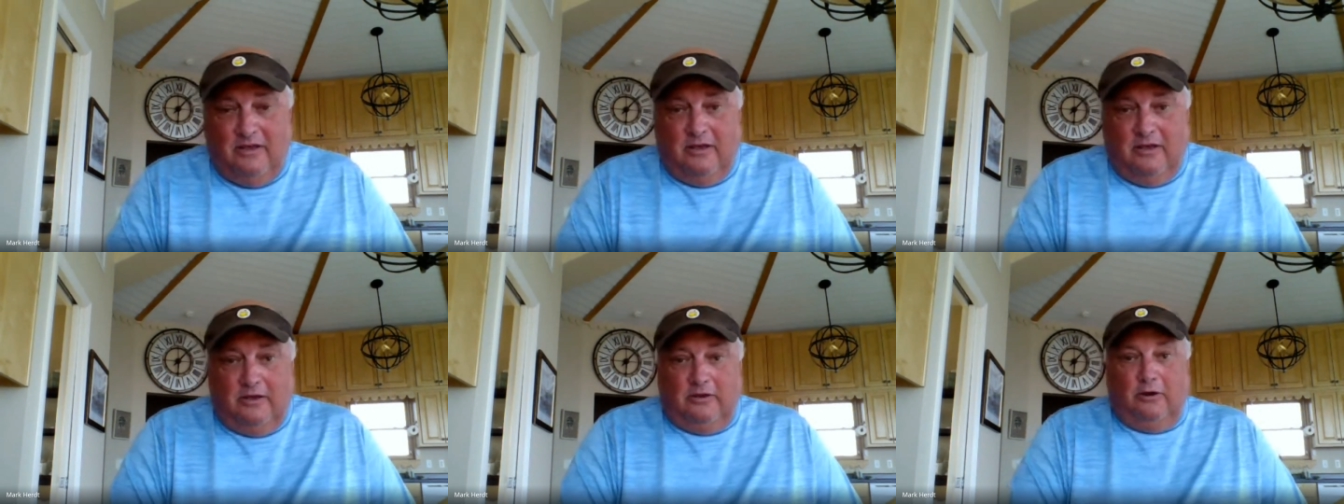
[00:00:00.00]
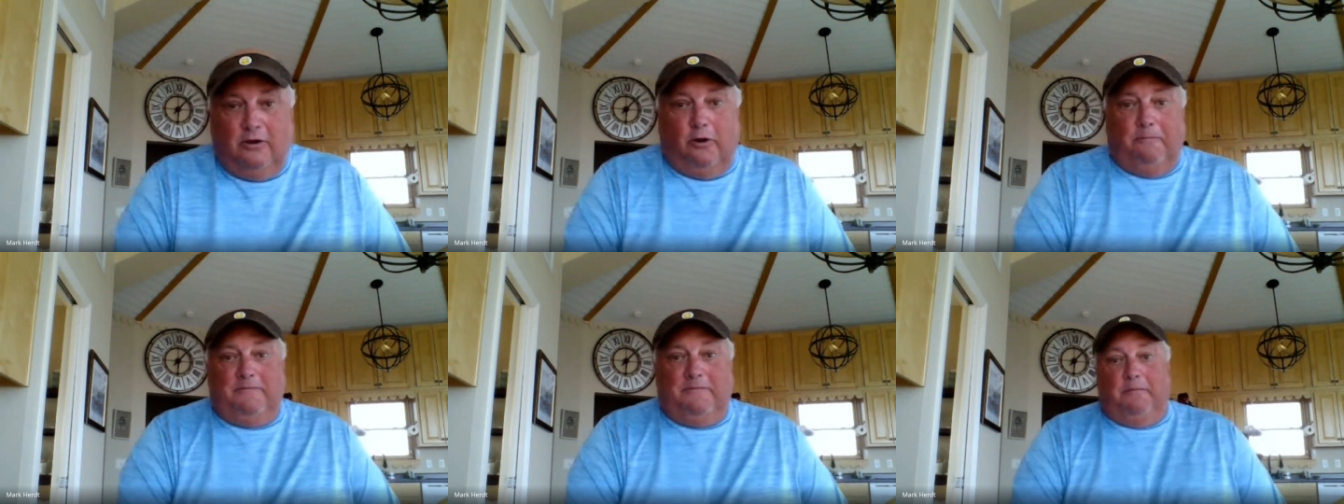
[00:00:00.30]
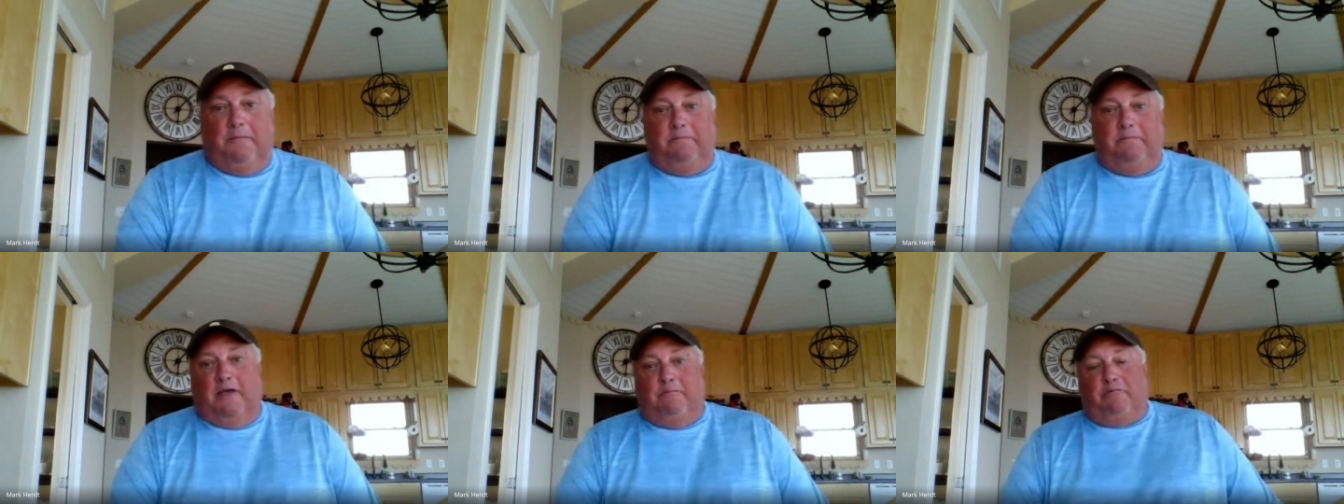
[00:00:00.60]
you know
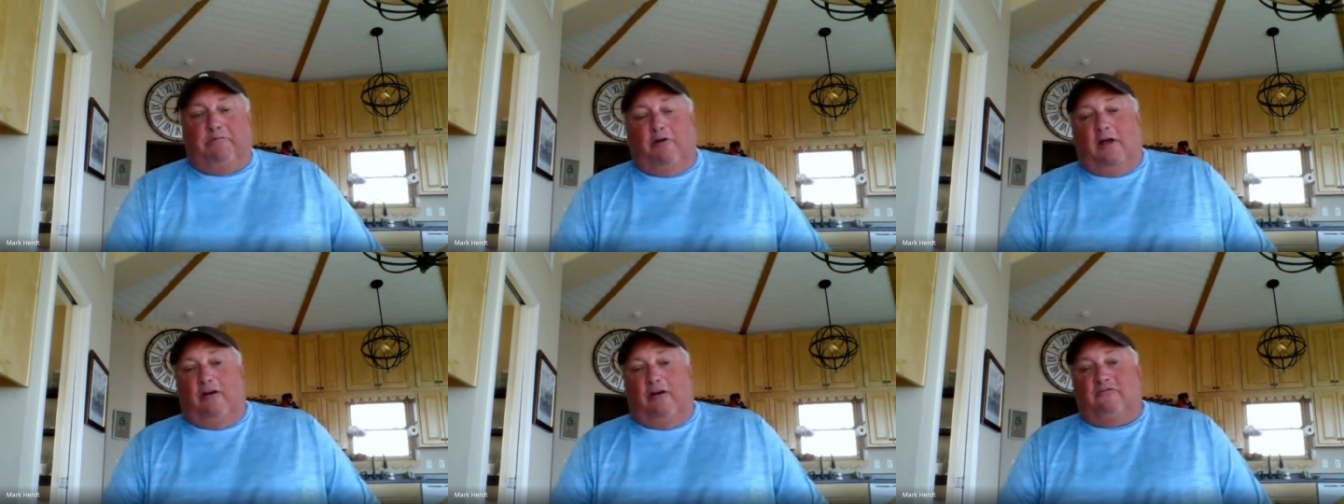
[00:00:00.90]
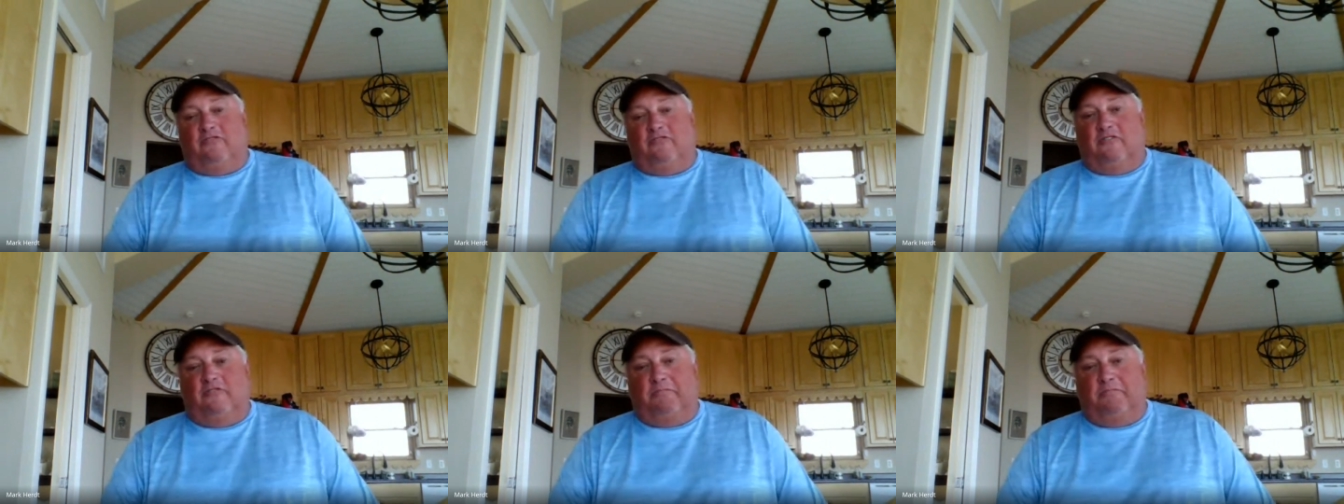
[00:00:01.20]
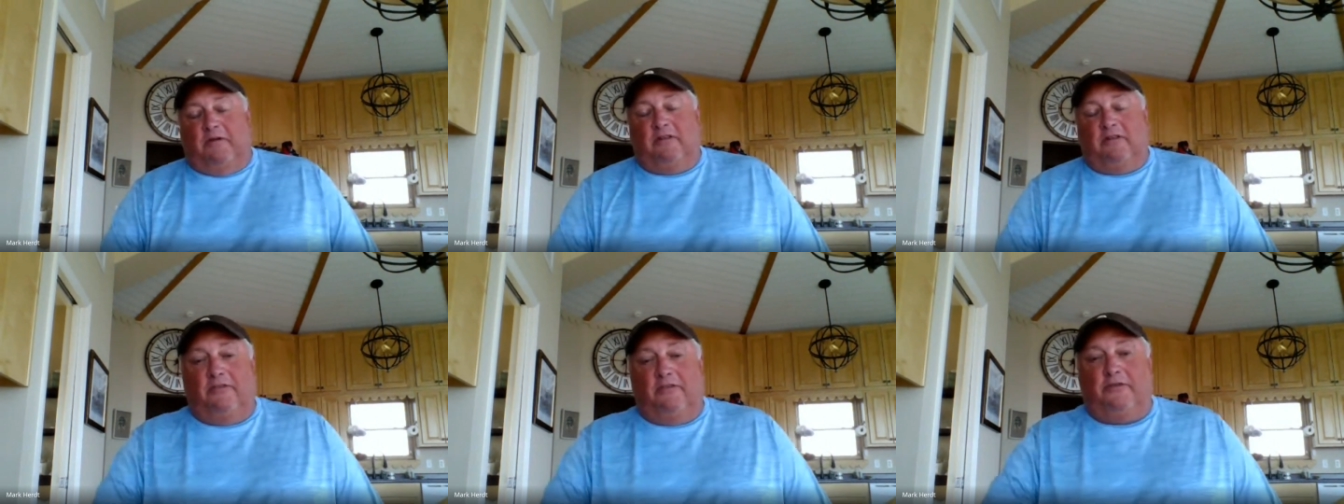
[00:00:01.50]
did big productions,
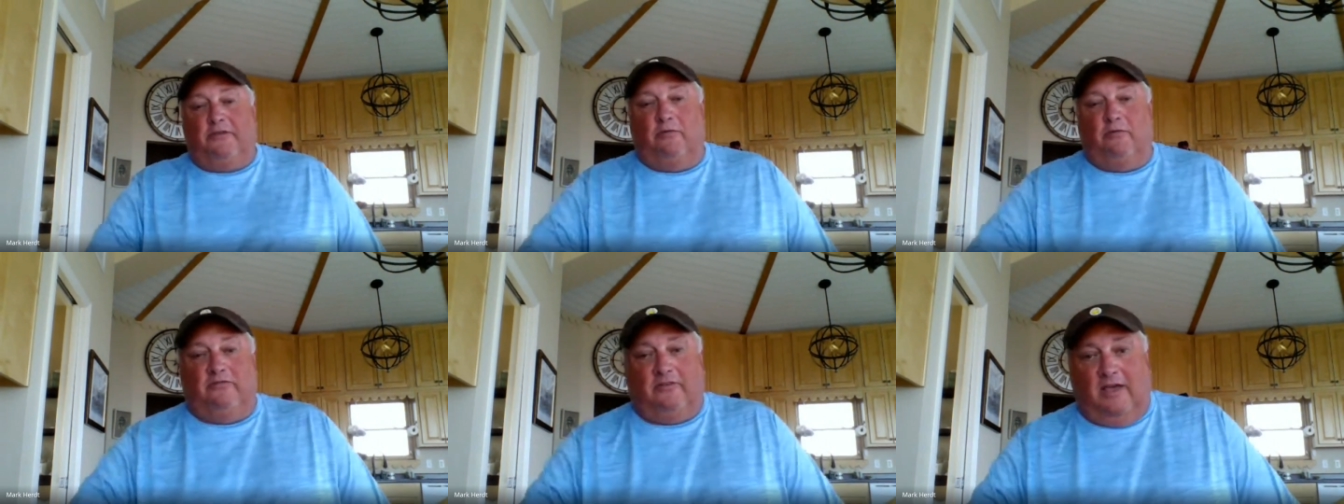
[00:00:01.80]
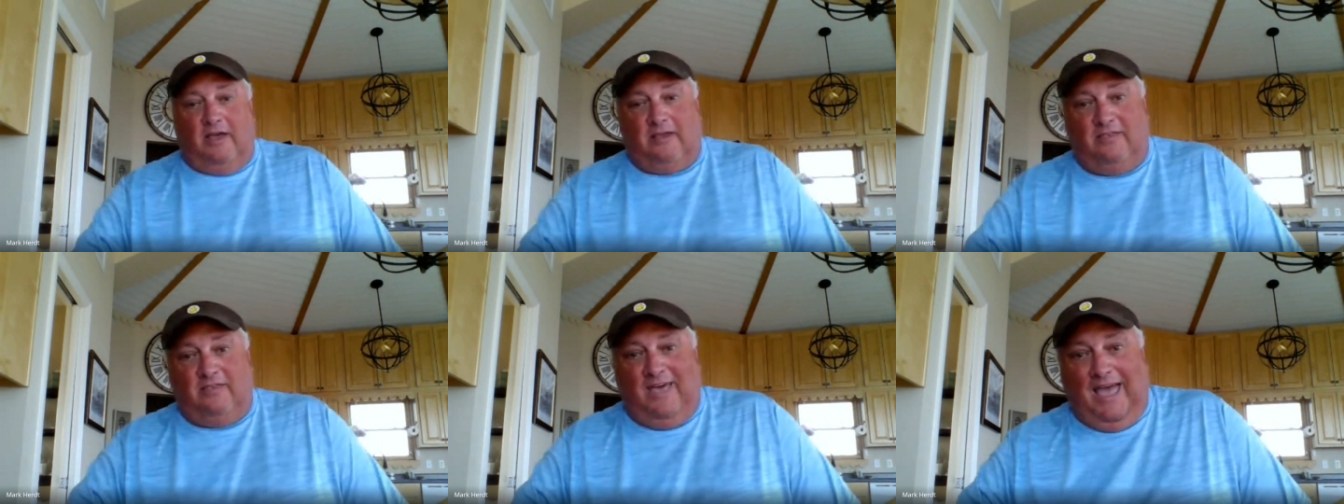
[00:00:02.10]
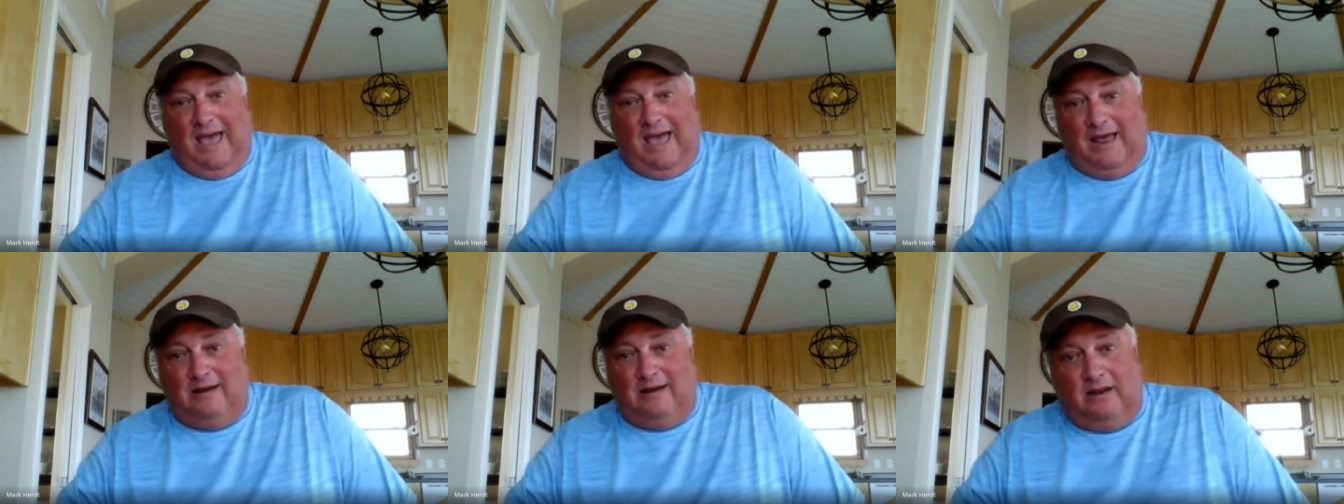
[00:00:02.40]
but nothing was like
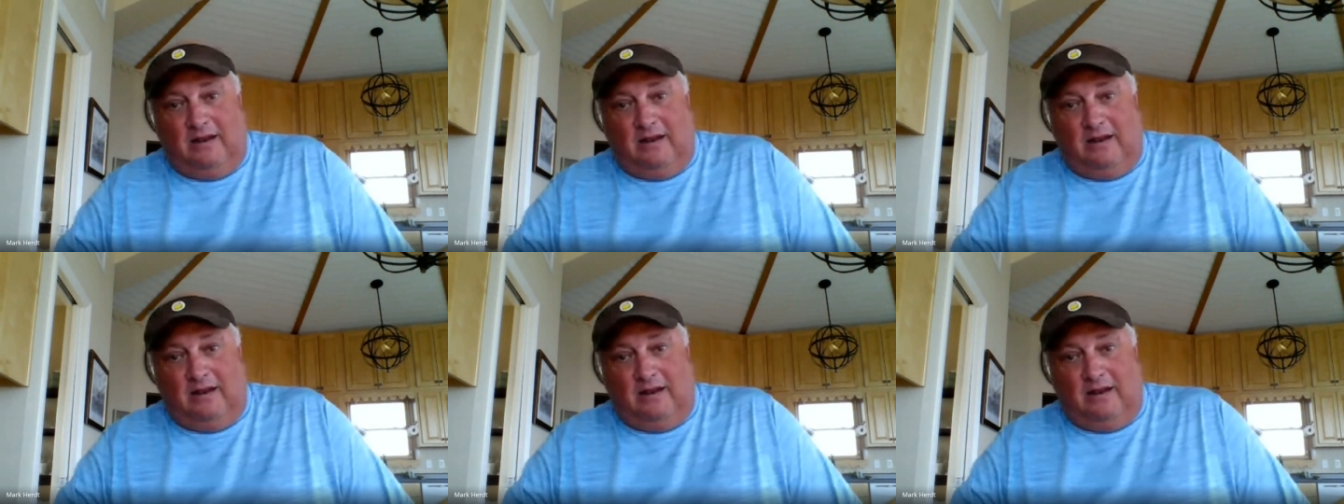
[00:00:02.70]
that.